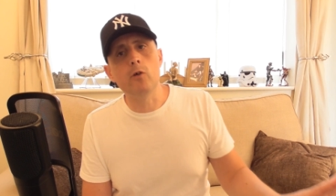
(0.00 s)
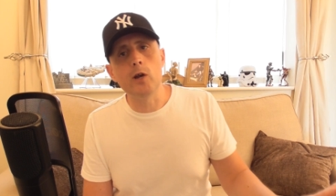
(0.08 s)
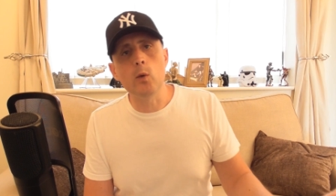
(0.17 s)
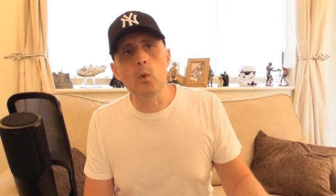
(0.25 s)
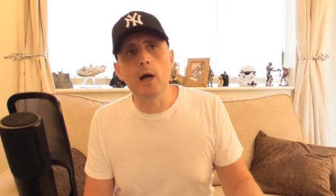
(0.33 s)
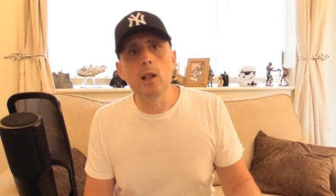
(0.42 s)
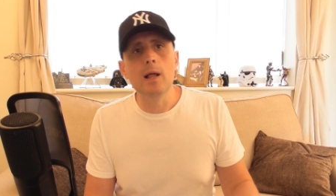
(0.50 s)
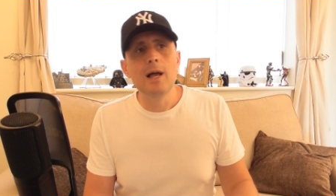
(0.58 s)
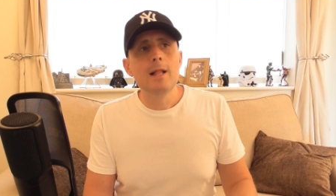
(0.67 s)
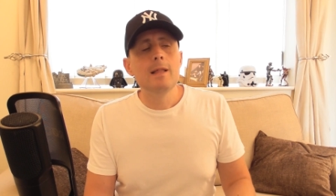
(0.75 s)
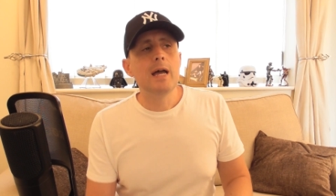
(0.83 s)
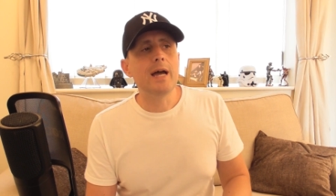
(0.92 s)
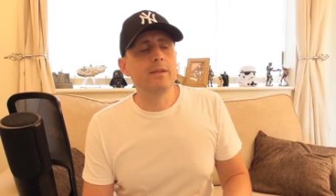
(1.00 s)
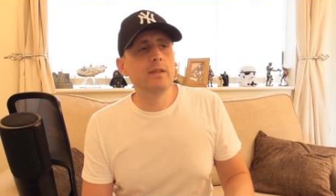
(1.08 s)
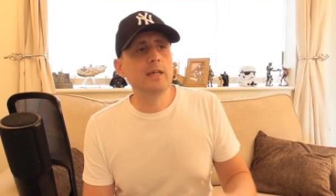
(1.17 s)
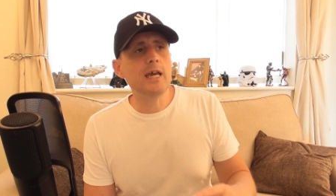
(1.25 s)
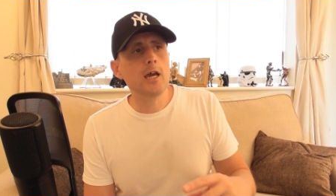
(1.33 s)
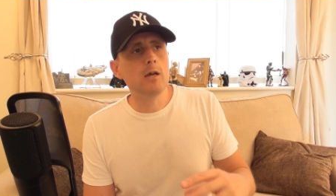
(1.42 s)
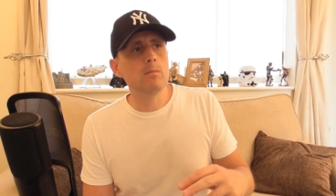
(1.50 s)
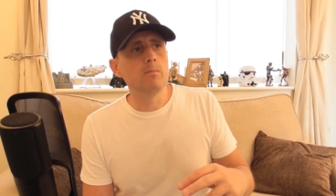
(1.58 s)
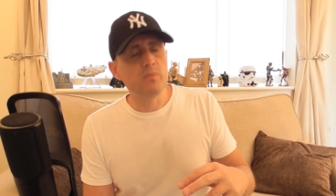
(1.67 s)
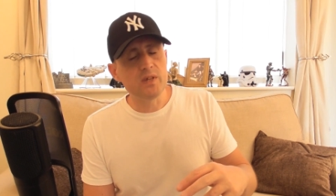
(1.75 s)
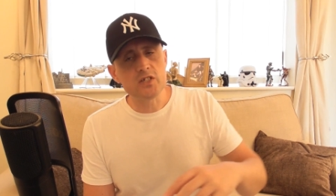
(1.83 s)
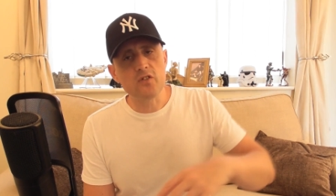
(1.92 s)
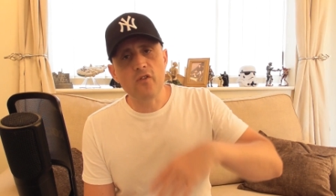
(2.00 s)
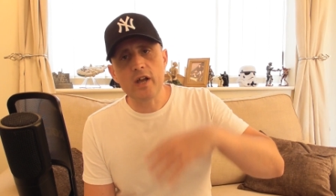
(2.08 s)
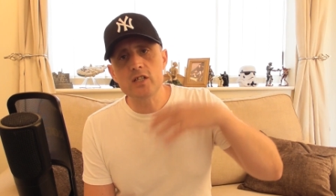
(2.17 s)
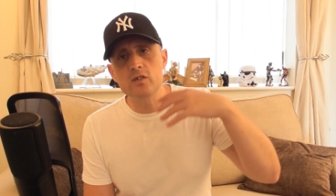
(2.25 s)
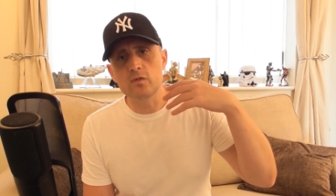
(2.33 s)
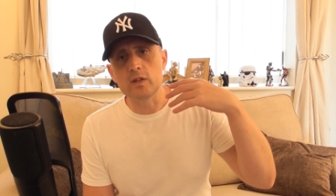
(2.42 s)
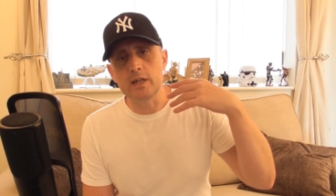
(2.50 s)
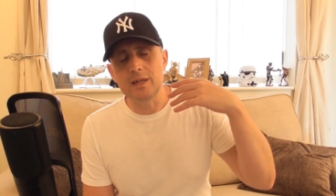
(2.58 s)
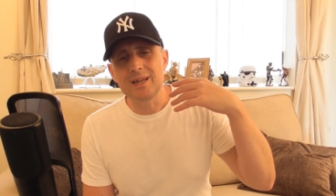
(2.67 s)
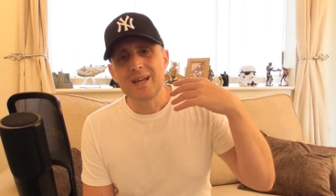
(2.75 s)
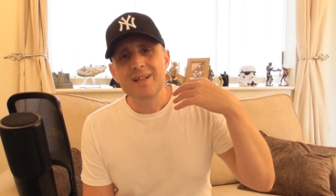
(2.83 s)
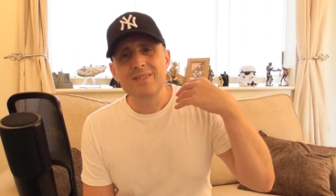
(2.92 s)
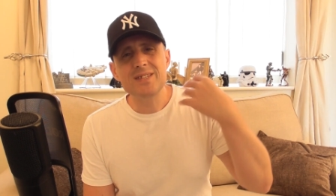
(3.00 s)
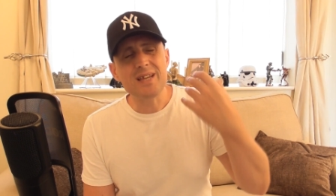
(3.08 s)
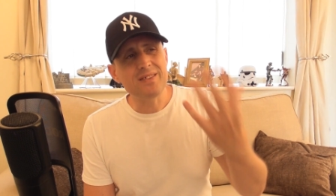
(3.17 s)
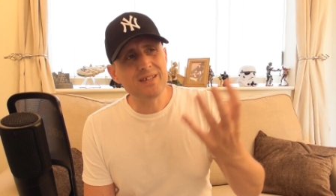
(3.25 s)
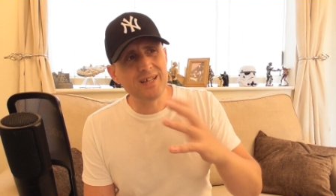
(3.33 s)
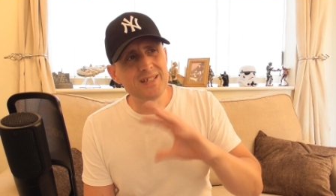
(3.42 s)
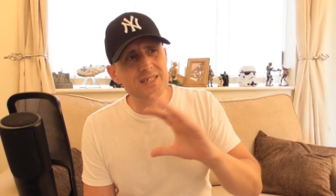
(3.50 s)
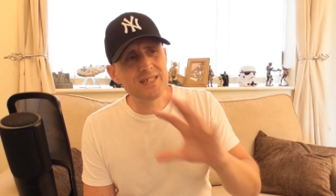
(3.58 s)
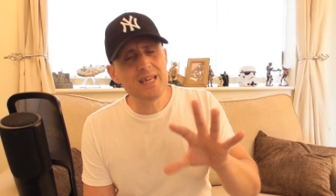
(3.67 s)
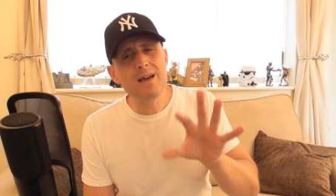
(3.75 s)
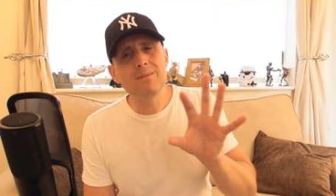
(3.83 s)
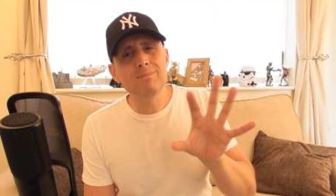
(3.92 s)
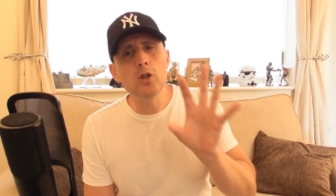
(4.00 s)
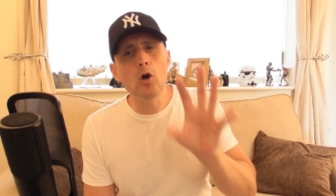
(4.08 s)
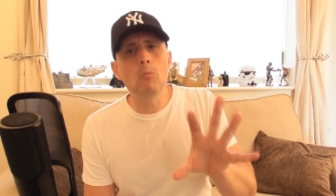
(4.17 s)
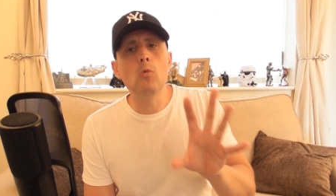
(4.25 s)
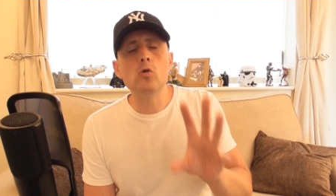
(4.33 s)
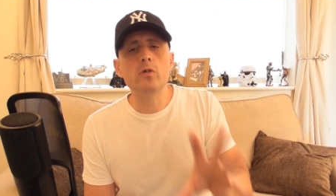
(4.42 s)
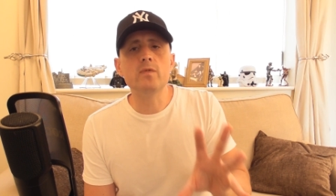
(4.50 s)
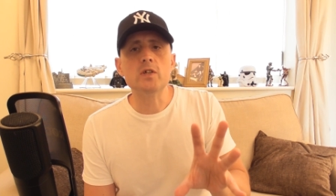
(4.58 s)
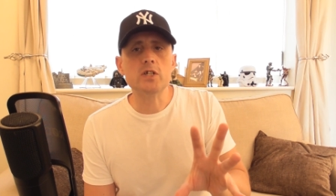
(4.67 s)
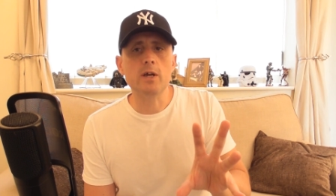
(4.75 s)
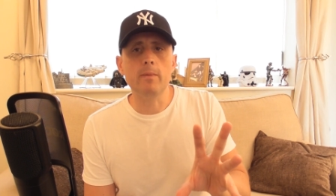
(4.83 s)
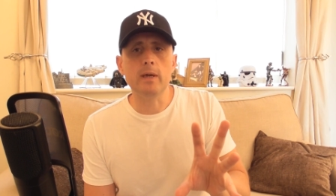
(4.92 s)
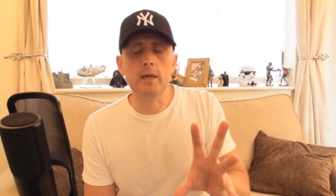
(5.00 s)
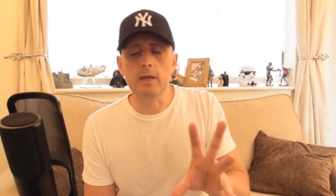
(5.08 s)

really well. And the game is effectively... I can see a lot more of this coming